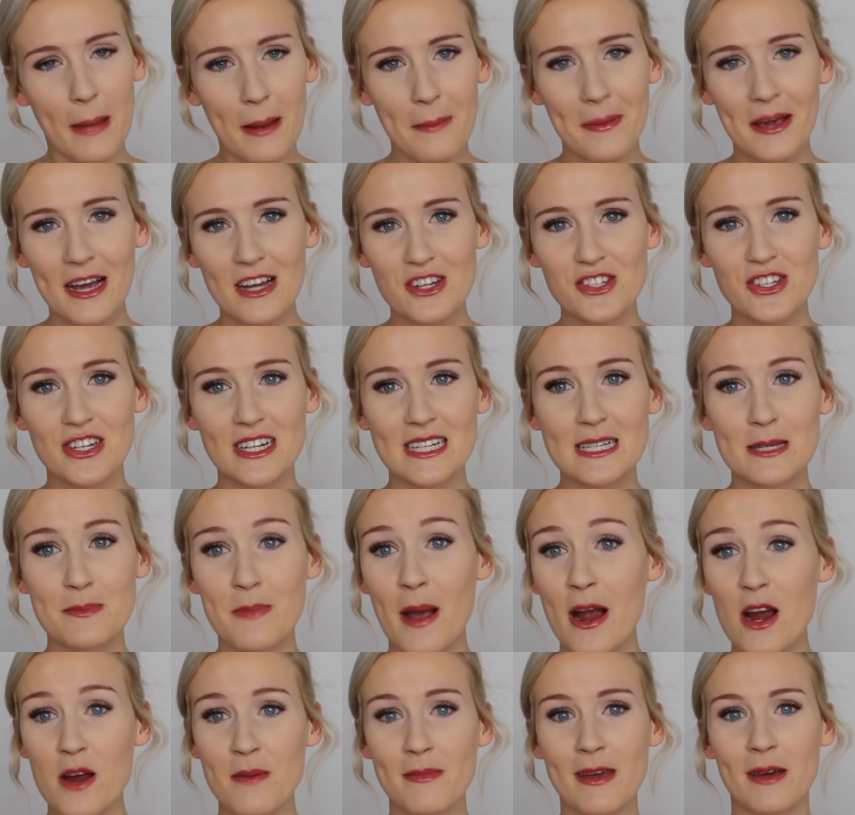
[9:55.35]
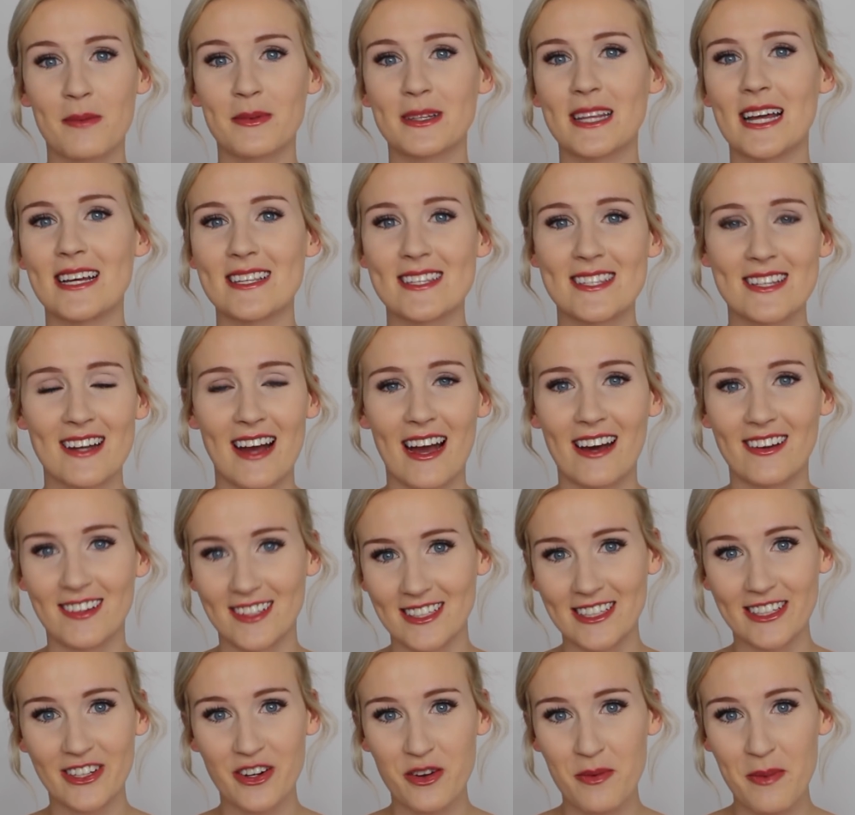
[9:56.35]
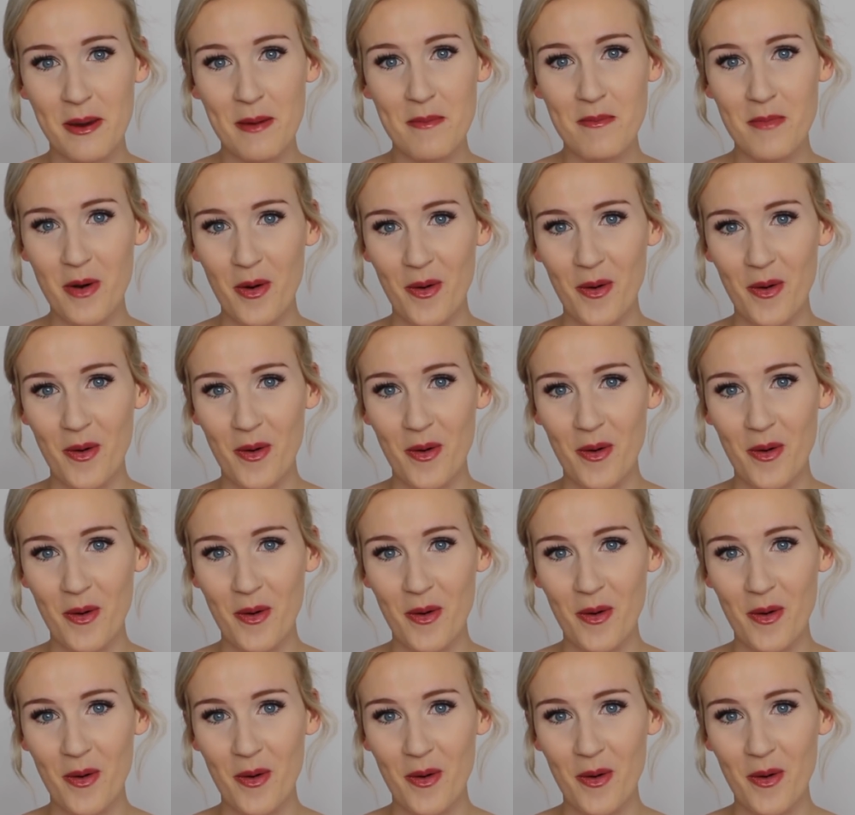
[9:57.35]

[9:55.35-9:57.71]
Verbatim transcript: Maybe I should experiment with that style a little bit